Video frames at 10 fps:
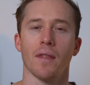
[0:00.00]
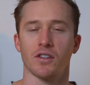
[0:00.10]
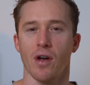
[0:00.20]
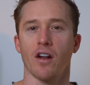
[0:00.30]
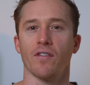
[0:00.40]
The
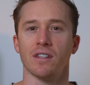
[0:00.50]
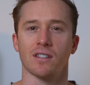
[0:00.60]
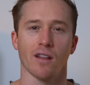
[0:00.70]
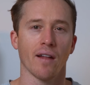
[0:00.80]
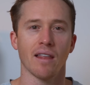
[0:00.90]
trade-off is
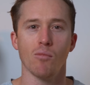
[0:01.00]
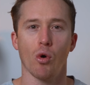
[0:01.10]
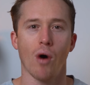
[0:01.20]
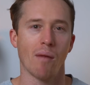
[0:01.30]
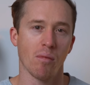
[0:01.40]
slightly
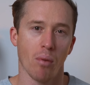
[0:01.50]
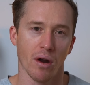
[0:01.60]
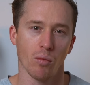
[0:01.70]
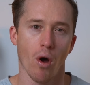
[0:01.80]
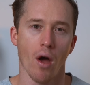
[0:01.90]
more upper
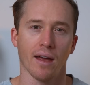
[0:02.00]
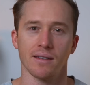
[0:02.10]
body work